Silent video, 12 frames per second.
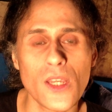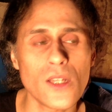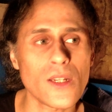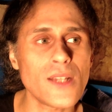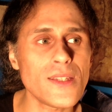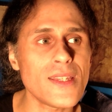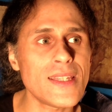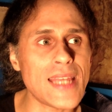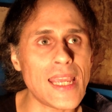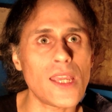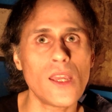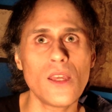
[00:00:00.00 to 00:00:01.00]
Not to
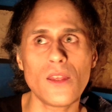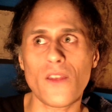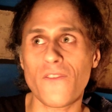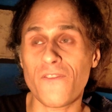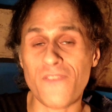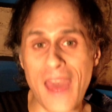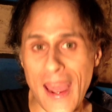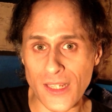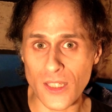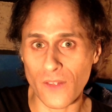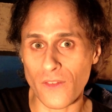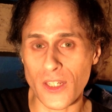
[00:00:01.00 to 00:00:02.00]
say the
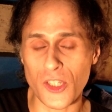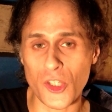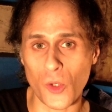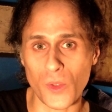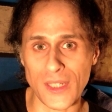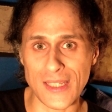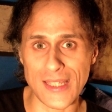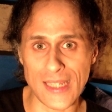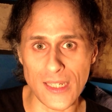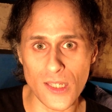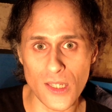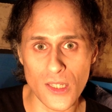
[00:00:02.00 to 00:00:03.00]
facts of it don't
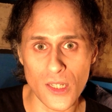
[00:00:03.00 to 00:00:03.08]
exist,